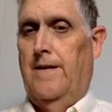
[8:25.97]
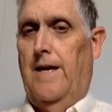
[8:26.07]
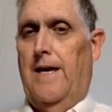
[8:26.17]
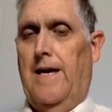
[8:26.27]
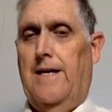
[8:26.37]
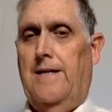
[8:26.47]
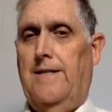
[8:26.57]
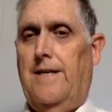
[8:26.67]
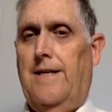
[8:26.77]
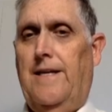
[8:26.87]

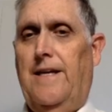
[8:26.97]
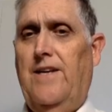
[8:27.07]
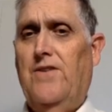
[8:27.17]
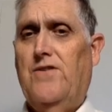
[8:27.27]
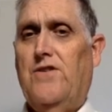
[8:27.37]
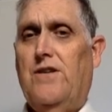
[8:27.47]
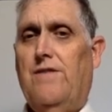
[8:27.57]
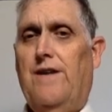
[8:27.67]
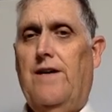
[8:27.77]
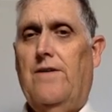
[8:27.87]
And an integer
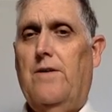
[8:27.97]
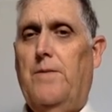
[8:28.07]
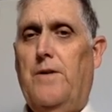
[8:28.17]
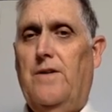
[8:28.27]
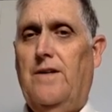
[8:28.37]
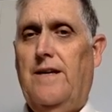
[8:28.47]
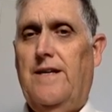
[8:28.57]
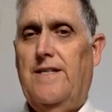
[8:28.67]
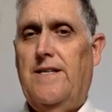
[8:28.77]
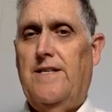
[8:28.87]
variable
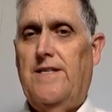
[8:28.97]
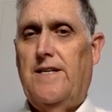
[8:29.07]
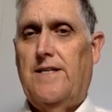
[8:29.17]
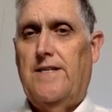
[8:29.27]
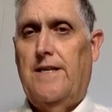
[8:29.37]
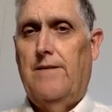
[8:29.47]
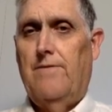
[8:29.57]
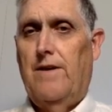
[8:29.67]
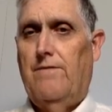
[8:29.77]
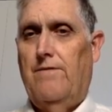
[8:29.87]
is a
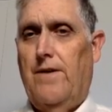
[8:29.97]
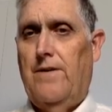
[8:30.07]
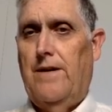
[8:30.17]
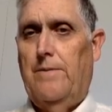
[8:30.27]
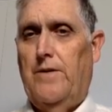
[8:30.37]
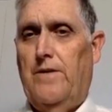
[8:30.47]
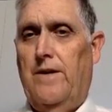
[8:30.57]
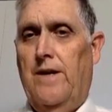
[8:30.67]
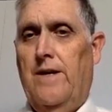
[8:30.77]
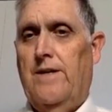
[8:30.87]
16-bit variable.
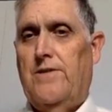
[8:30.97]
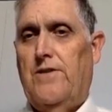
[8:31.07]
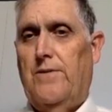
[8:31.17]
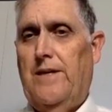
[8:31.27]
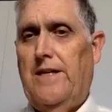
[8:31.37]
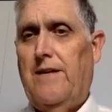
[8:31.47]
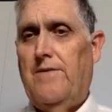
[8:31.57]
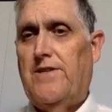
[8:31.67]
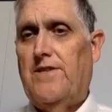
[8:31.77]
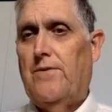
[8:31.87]
So it
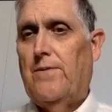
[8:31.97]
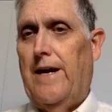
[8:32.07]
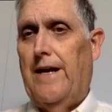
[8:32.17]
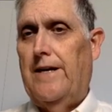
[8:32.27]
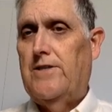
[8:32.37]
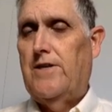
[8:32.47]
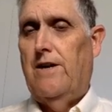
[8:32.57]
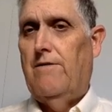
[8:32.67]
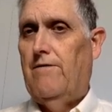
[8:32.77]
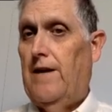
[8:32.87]
covers the range
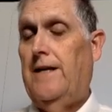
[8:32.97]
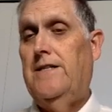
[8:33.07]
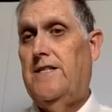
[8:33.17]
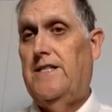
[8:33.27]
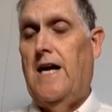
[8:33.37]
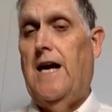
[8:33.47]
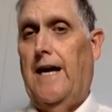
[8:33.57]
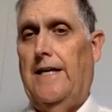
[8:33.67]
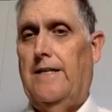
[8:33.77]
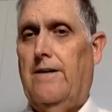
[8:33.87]
and it's
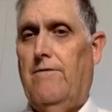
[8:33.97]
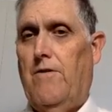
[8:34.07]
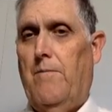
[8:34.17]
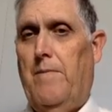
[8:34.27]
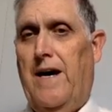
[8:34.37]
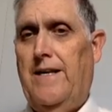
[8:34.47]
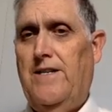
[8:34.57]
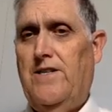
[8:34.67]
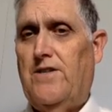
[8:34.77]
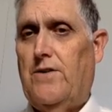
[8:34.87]
signed from
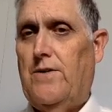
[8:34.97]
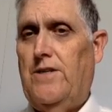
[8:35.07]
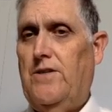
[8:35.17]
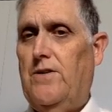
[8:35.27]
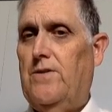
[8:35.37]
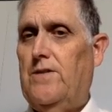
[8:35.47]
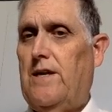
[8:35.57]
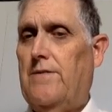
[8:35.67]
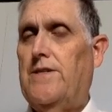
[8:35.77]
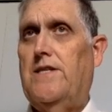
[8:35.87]
minus
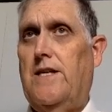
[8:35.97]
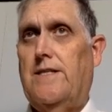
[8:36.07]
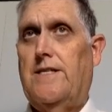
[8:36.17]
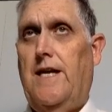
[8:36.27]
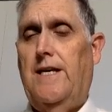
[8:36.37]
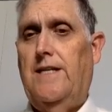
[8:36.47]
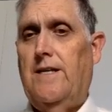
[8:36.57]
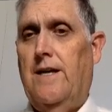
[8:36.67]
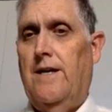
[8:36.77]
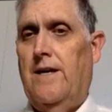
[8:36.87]
32768
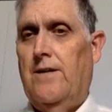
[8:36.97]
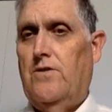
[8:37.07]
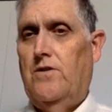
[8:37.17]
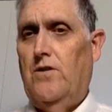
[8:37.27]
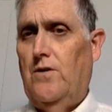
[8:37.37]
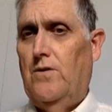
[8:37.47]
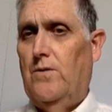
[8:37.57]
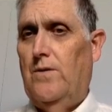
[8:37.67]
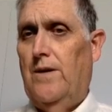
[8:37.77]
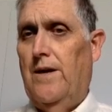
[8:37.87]

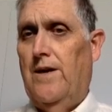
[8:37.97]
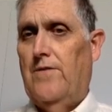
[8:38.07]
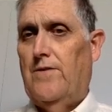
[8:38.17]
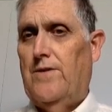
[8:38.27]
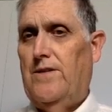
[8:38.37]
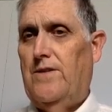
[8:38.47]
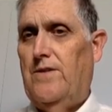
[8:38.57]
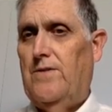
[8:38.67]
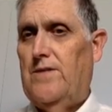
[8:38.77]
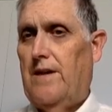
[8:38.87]
to
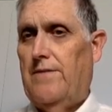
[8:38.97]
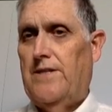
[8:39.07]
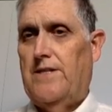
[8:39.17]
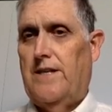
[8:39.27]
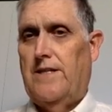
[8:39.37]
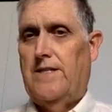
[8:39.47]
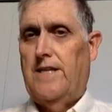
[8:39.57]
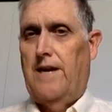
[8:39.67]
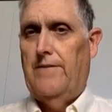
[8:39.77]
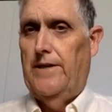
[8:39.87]

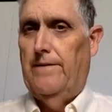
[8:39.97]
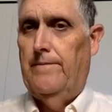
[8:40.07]
32767.